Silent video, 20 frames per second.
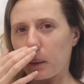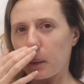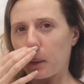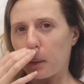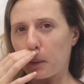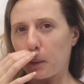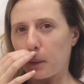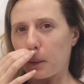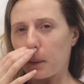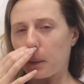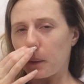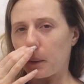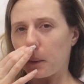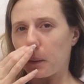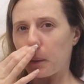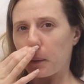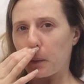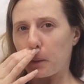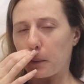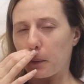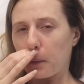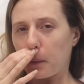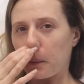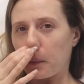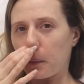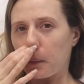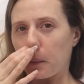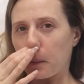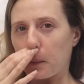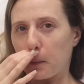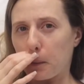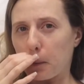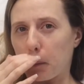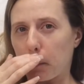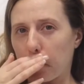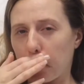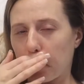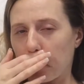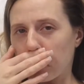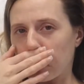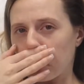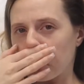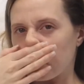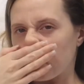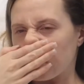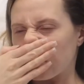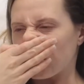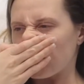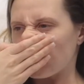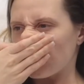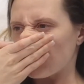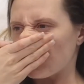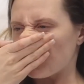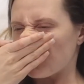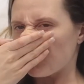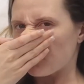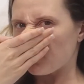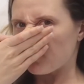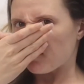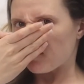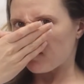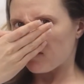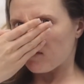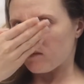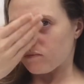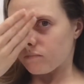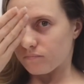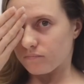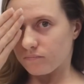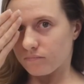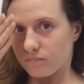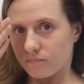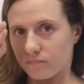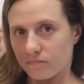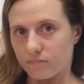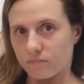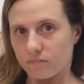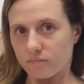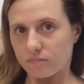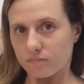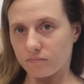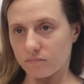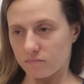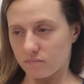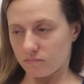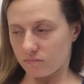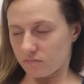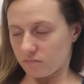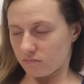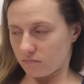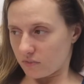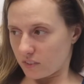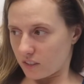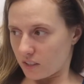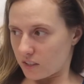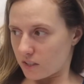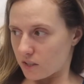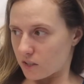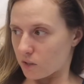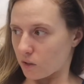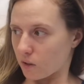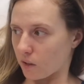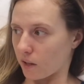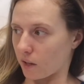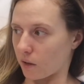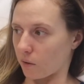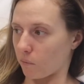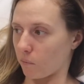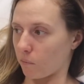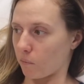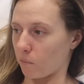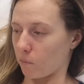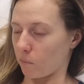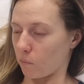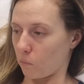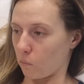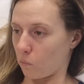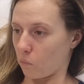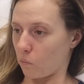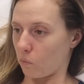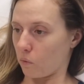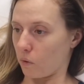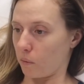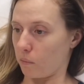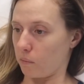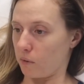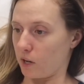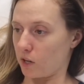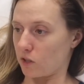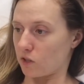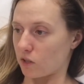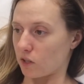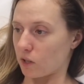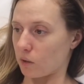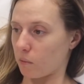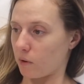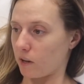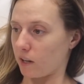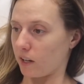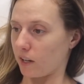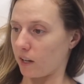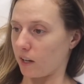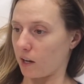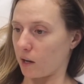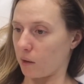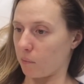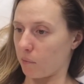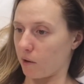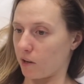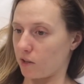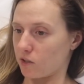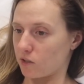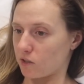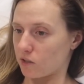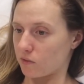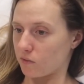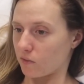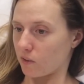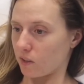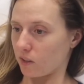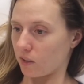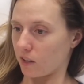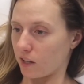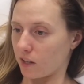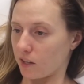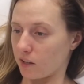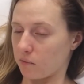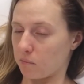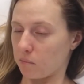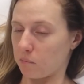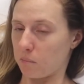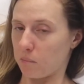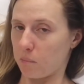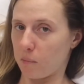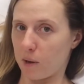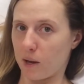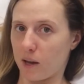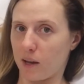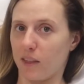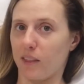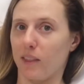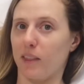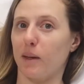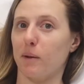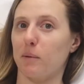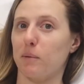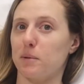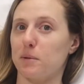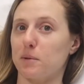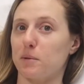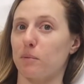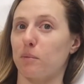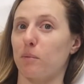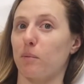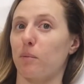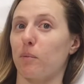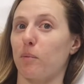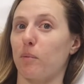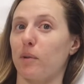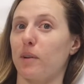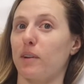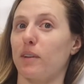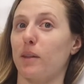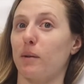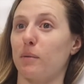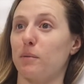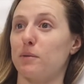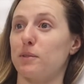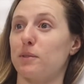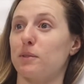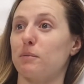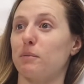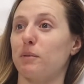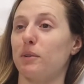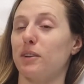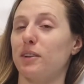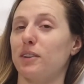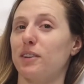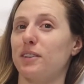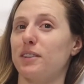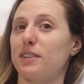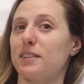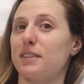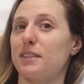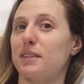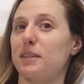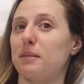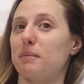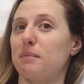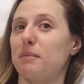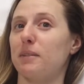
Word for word: Uh, like 10, 15 minutes. You're probably out for like 30, 45 minutes. So like initially waking up, I just felt like, man, that was, that was so good sleep.